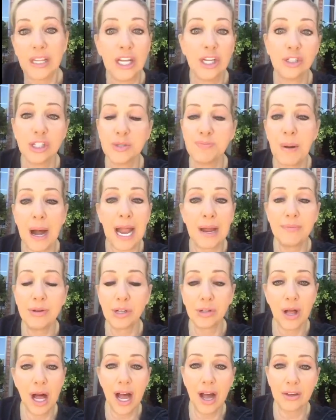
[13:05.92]
You just buy them
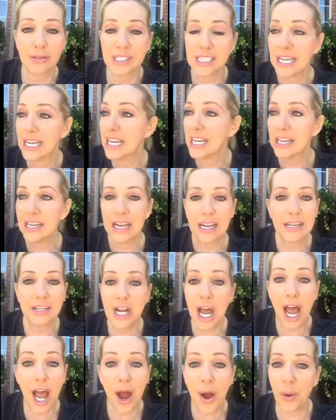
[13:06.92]
new clothes.
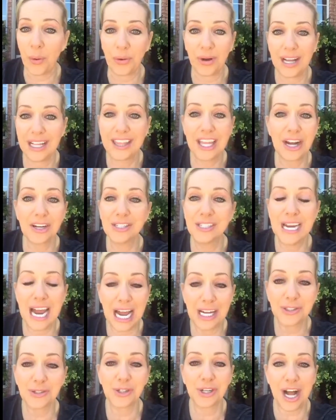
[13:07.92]
No, there's
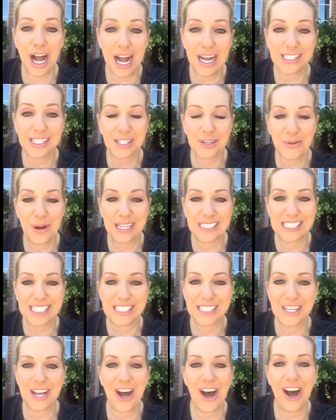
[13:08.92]
natural
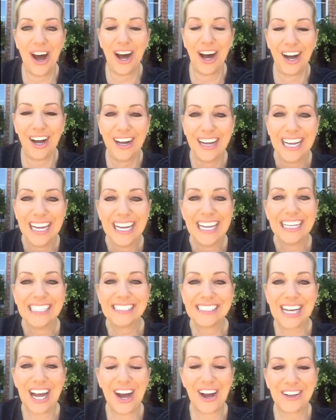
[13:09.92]
consequences, y'all.
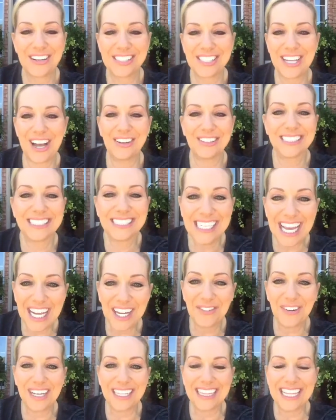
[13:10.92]
So stick
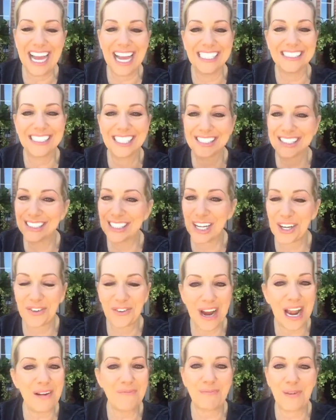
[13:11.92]
with this. This is a
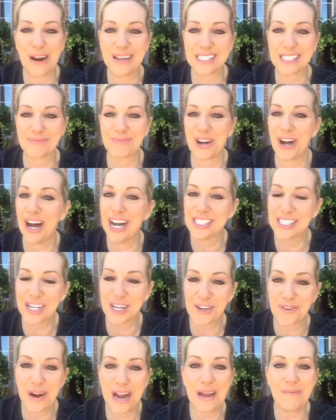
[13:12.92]
great principle. It's a
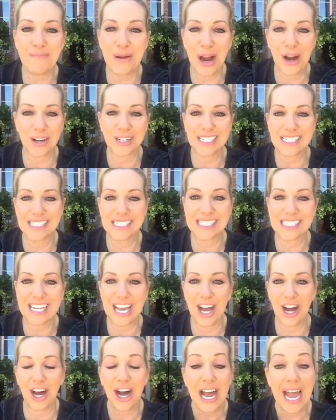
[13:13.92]
great parenting
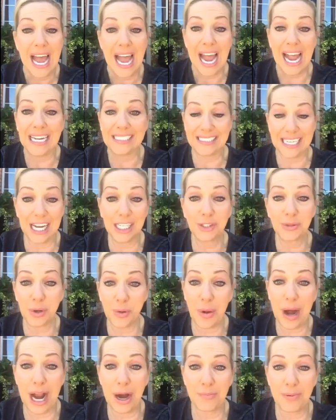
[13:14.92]
skill. It does
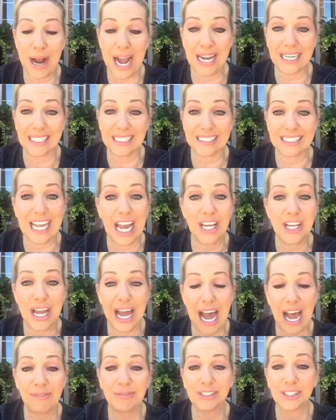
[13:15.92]
require practice, and you
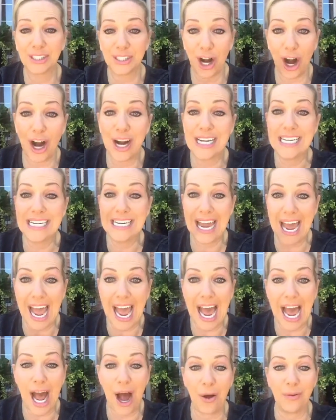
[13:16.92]
have to start
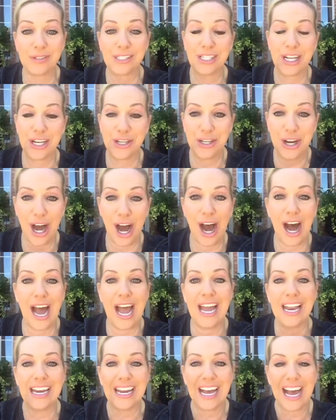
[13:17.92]
now to
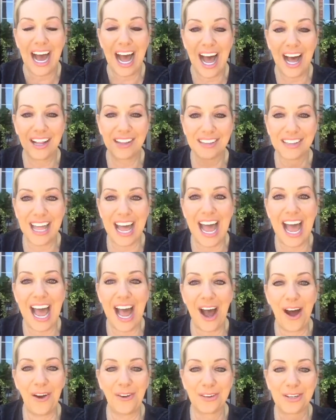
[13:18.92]
not
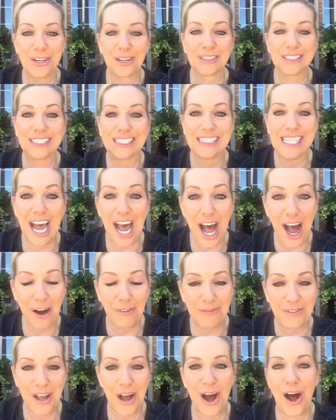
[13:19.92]
allow
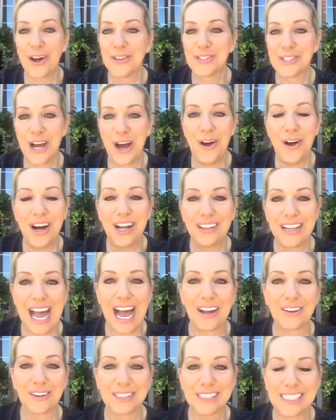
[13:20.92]
yourself, y'all. Don't allow
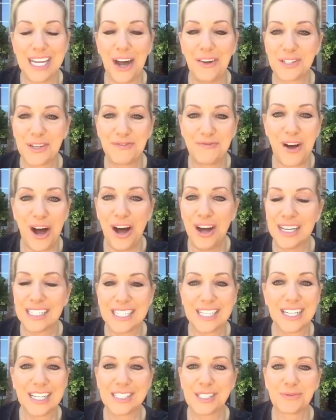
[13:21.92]
yourself to fall
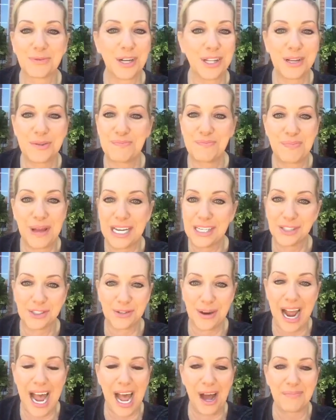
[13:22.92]
into this really big
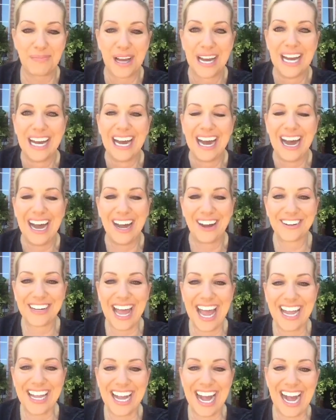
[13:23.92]
trap.
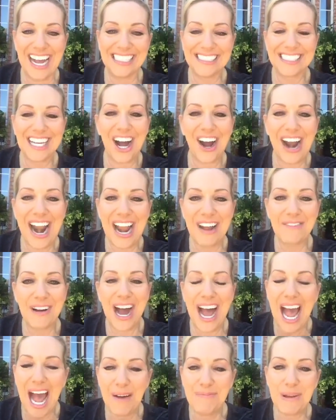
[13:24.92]
Okay, guys. All right. Well,
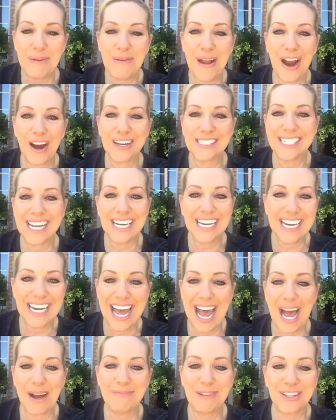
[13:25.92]
happy parenting and
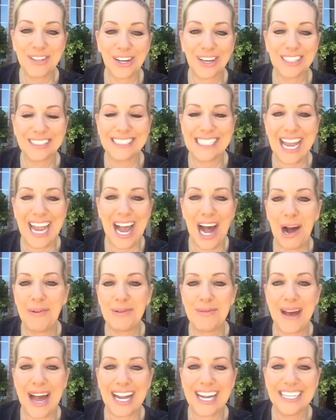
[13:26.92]
happy Thursday. I'll
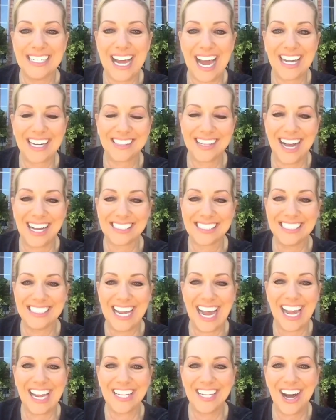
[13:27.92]
be back at 9 o'clock
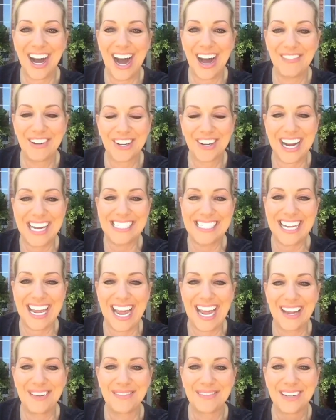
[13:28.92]
tonight. Y'all have a great
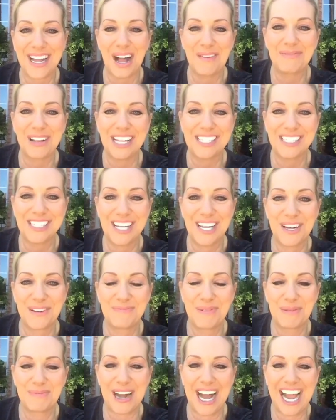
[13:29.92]
day. God bless you.
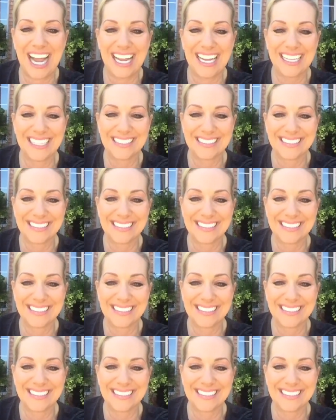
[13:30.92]
Bye-bye.